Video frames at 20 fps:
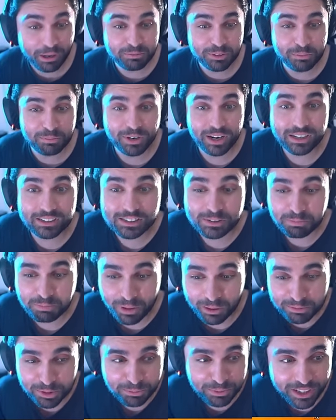Pump the brakes!
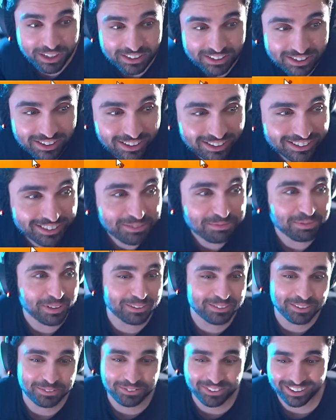Pump the brakes, son!
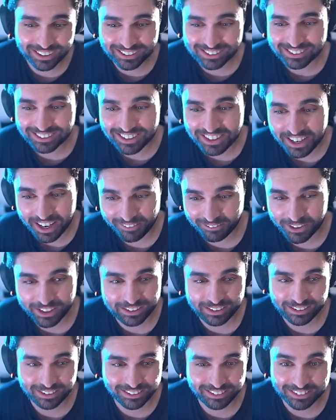Pump the brakes! I
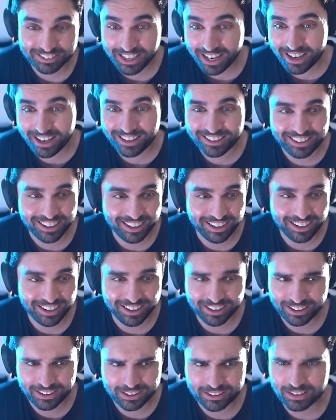mean, dad,
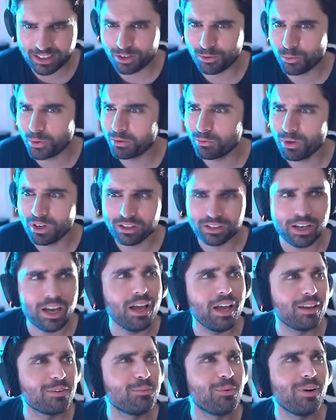uh, yeah, wait, what? Uh,